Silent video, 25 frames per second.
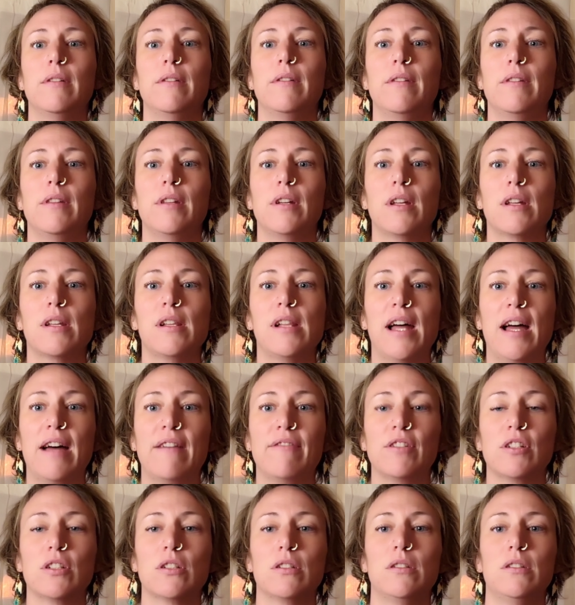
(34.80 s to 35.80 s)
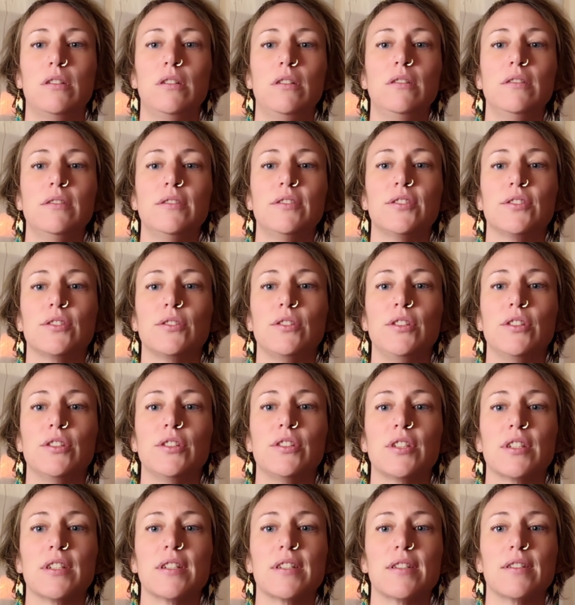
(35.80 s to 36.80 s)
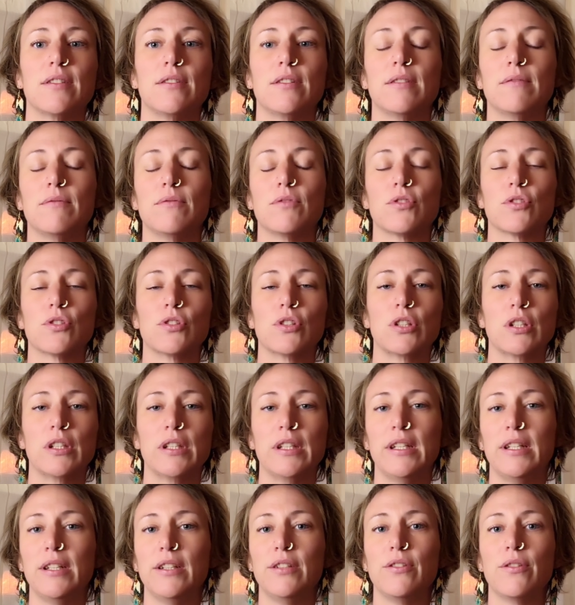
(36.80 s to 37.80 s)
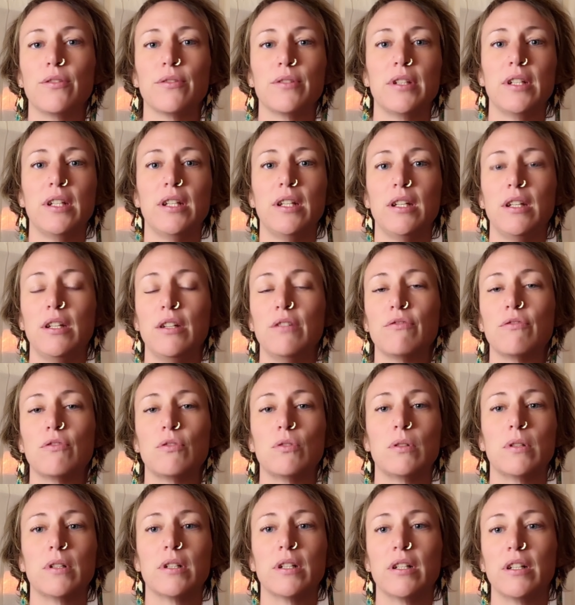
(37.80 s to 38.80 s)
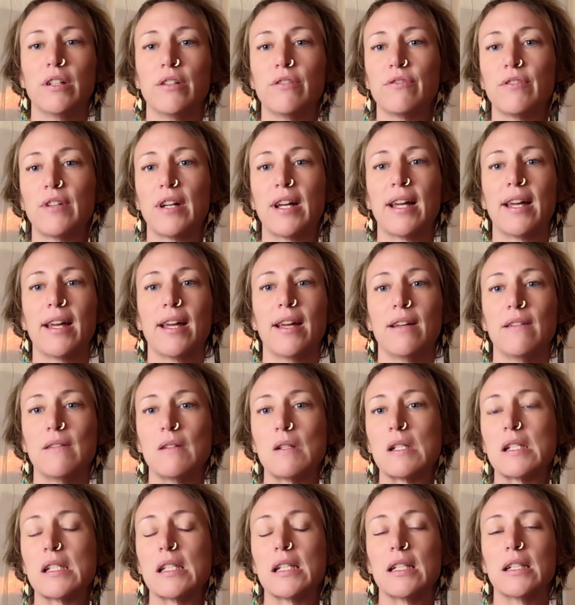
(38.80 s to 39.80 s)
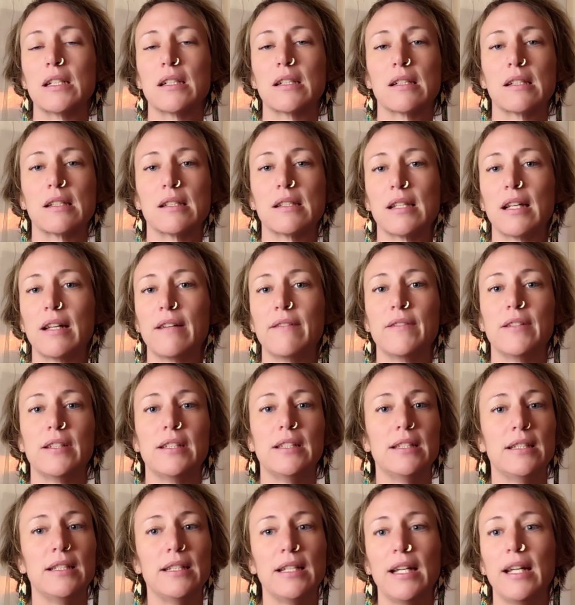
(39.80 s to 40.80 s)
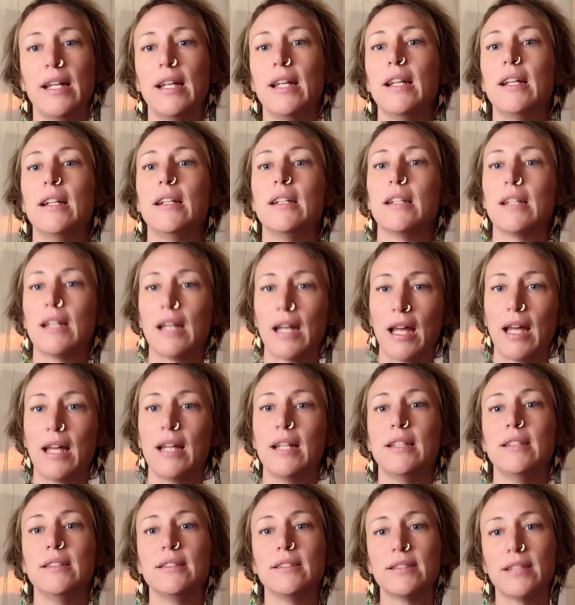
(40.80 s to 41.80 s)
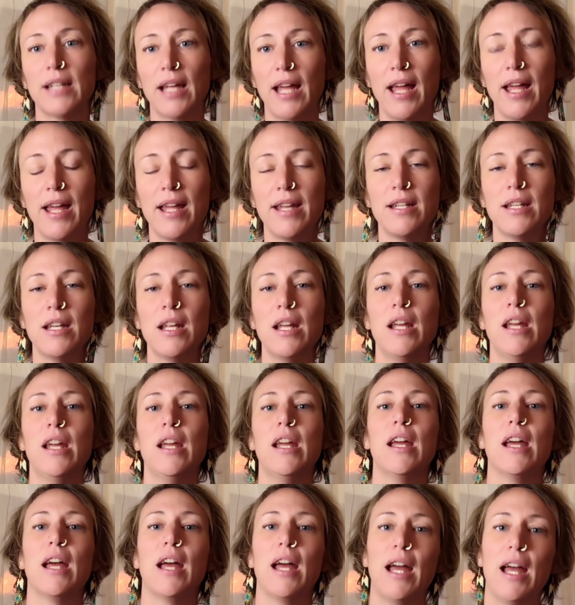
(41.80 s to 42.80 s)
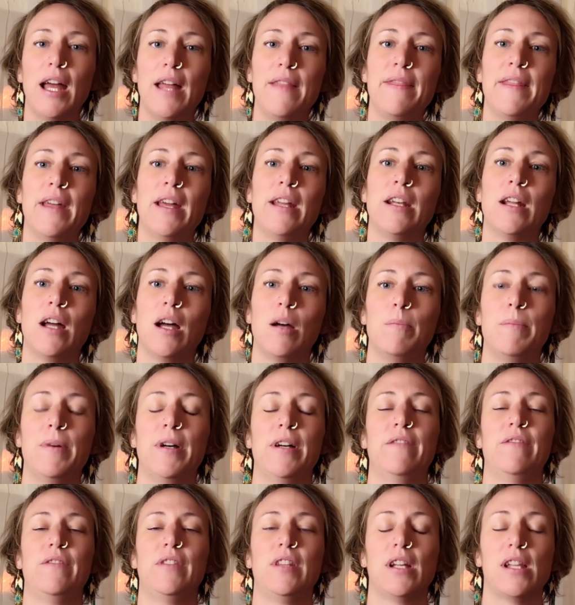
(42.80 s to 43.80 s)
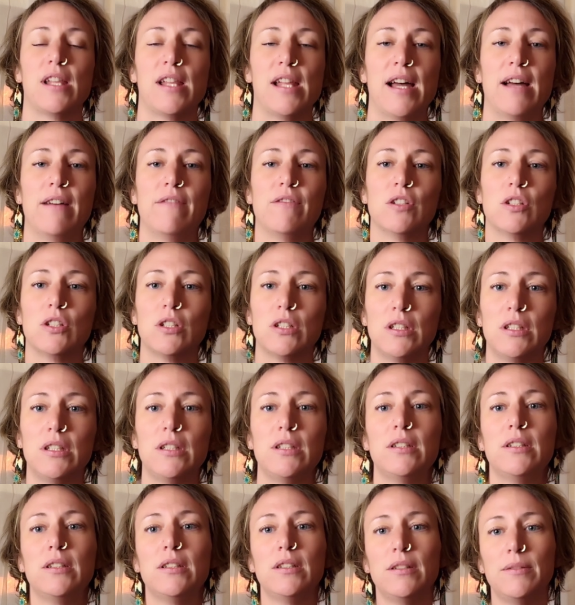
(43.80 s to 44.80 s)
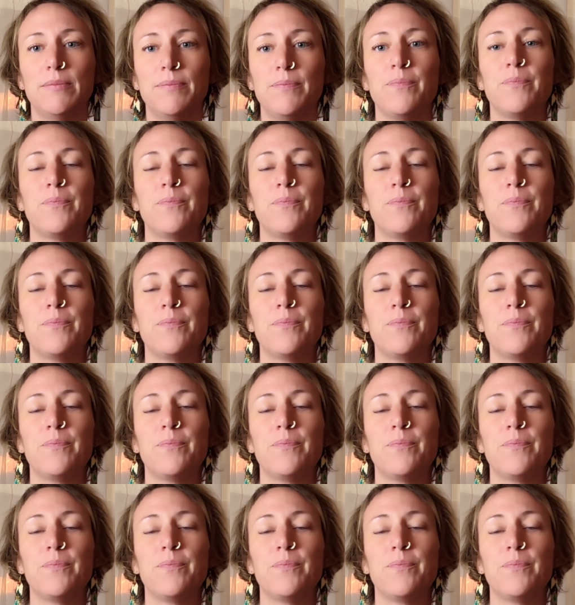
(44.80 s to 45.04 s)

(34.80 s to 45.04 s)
the clavicle. So you're just circling 3, 4, 5, 6, 7, 8, 9, 10, and then above the clavicle,